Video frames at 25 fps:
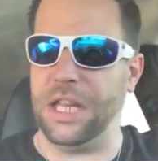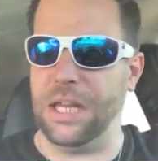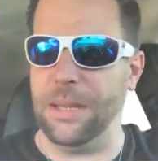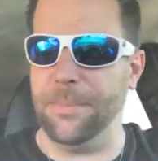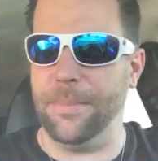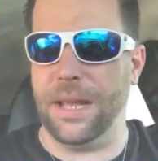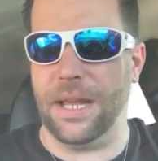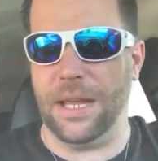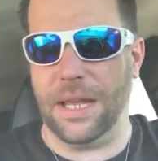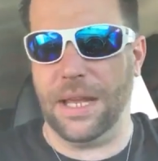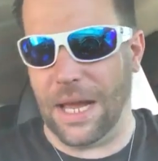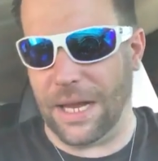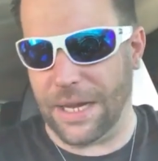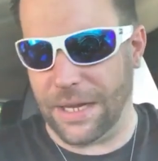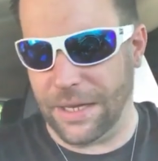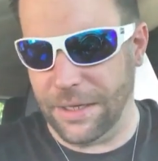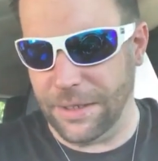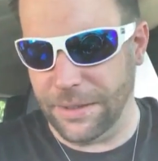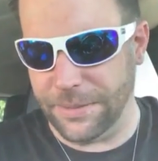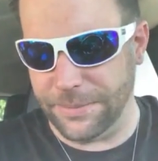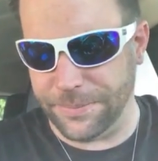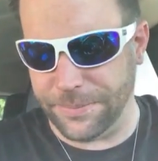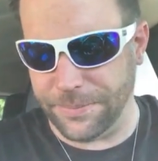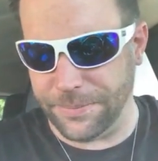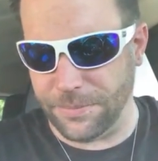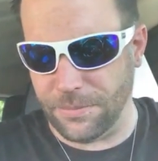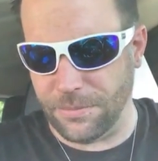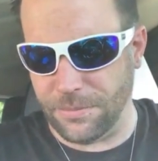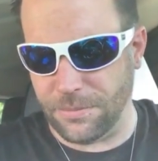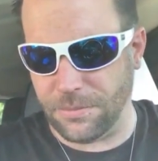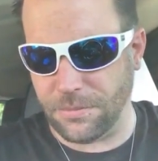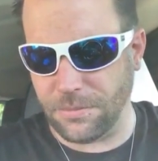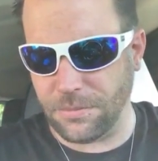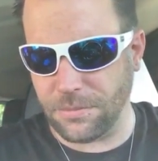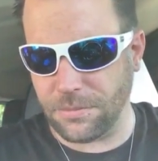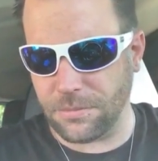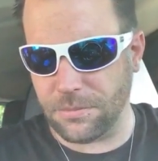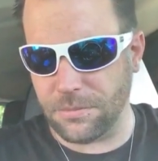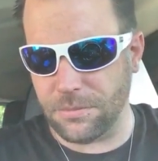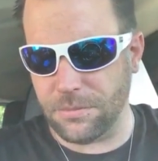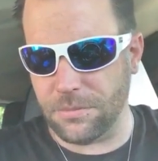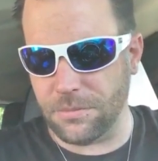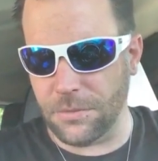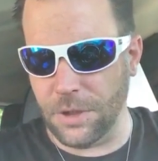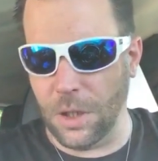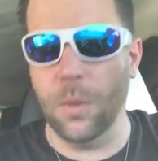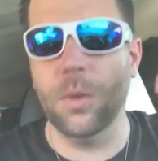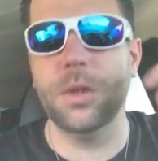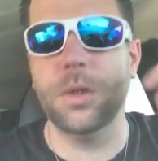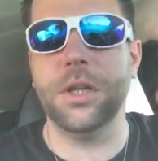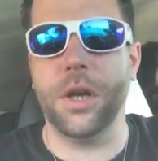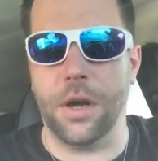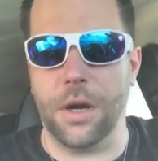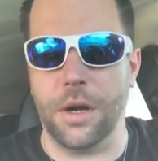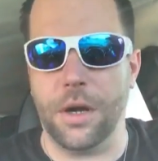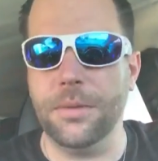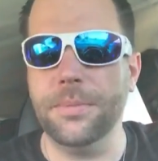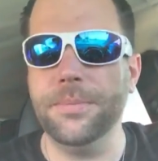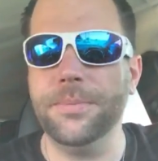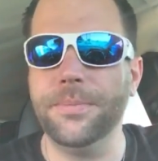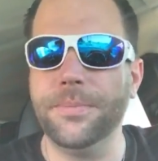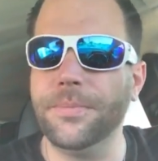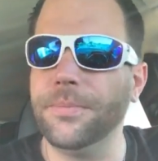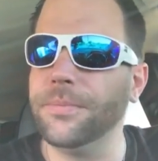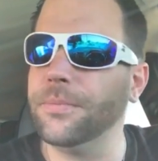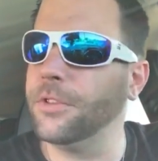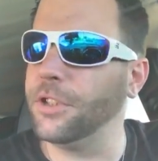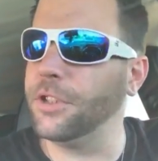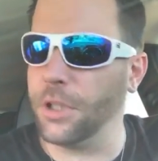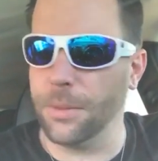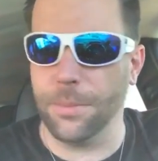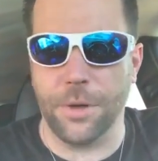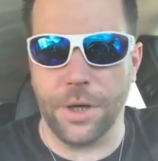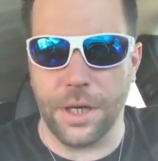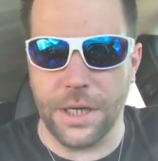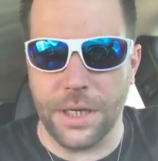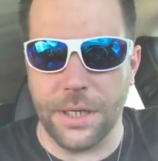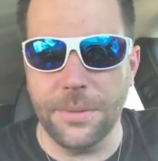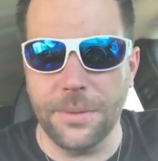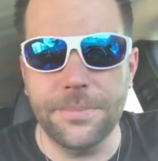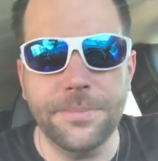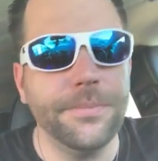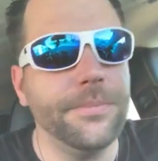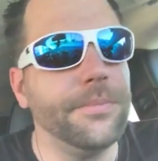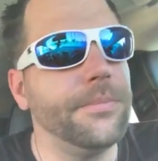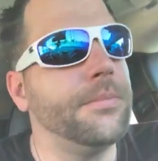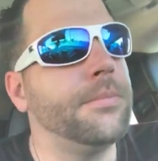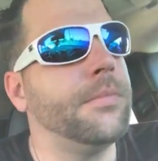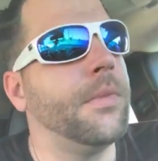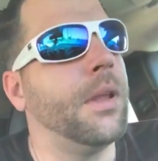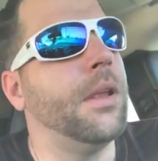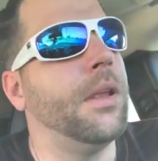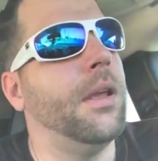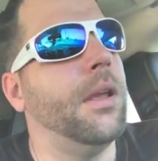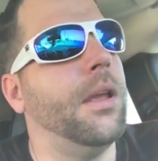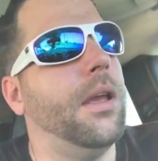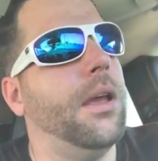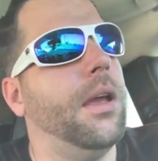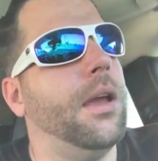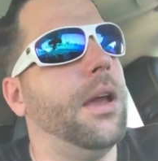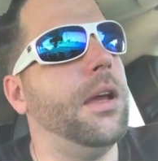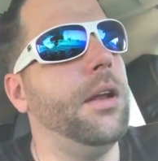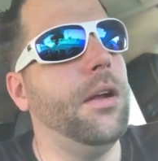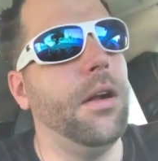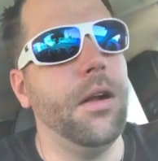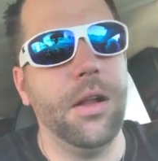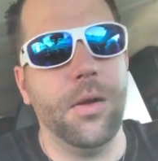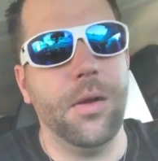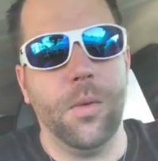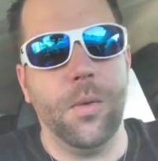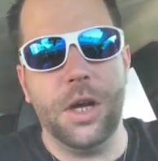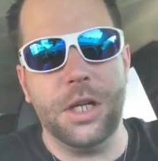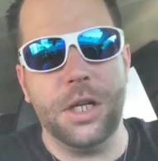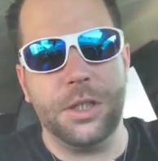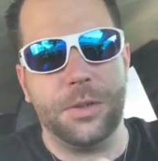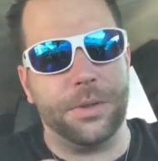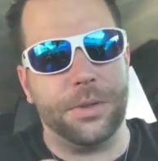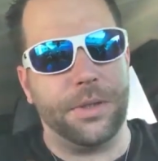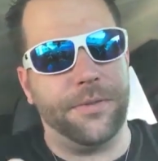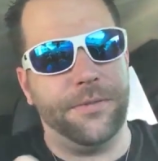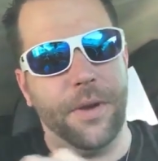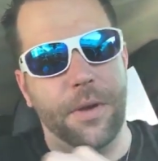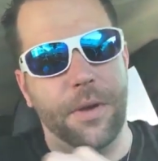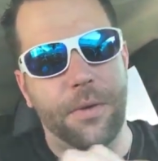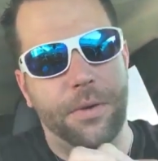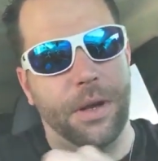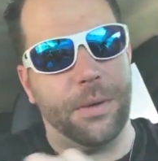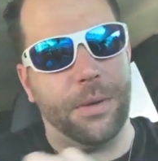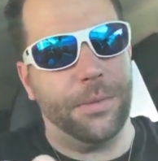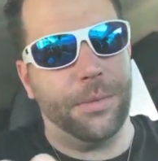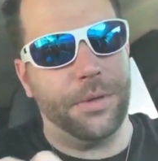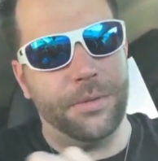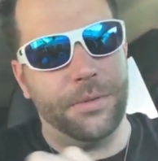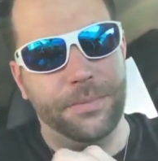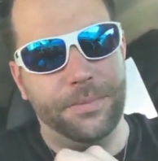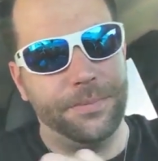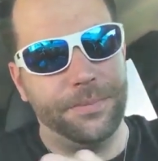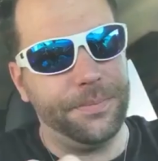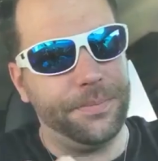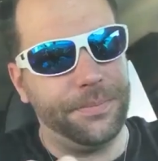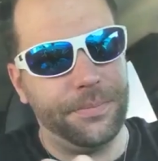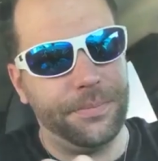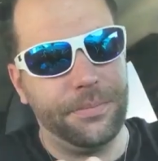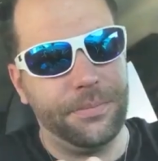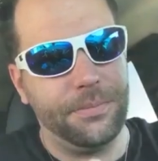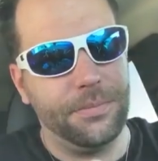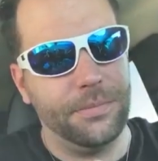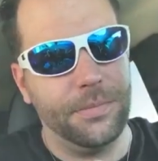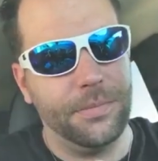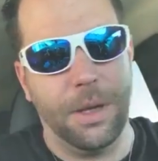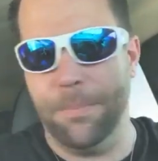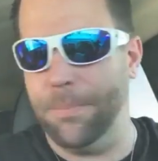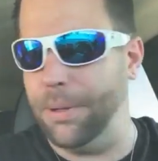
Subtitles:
email I get was her, Sabrina, and all it was a phone number, a